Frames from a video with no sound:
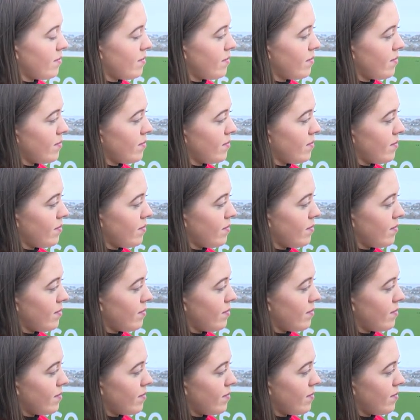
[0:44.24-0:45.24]

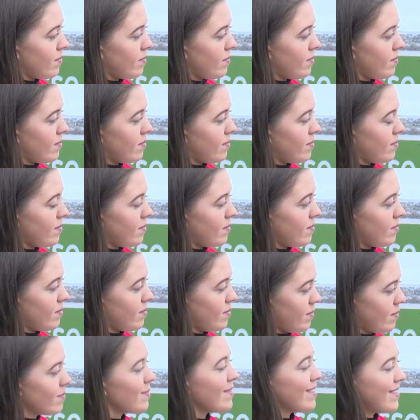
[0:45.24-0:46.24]

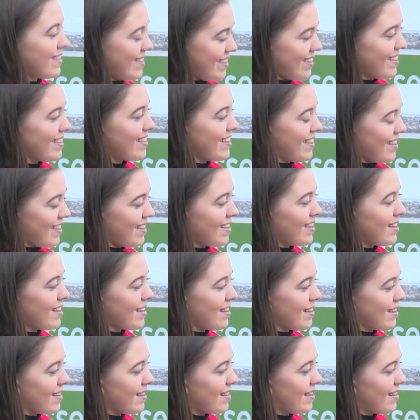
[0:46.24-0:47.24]

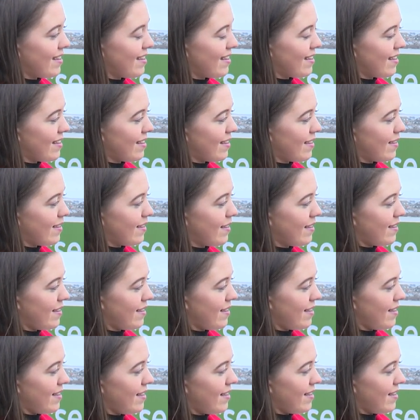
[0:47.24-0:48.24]

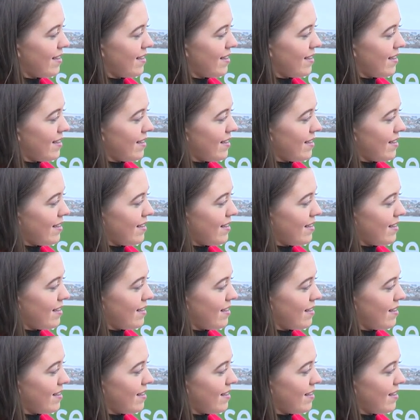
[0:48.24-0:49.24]

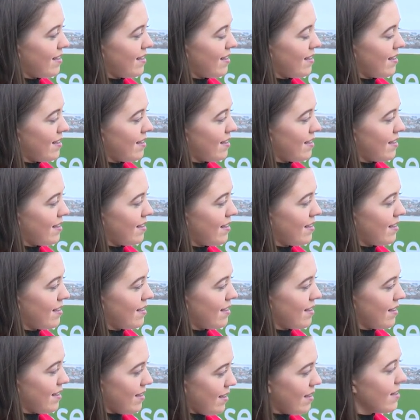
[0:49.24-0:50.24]

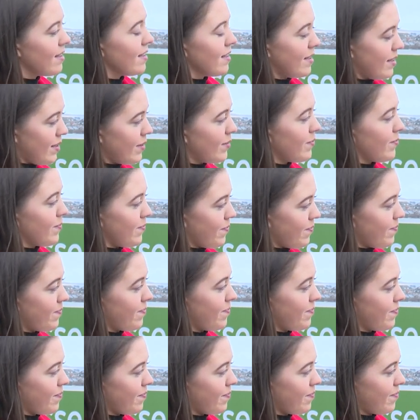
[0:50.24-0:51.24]

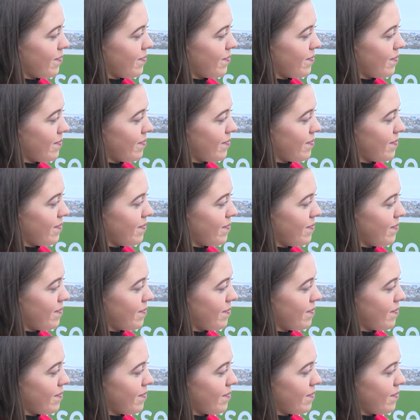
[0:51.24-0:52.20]
This person isn't speaking.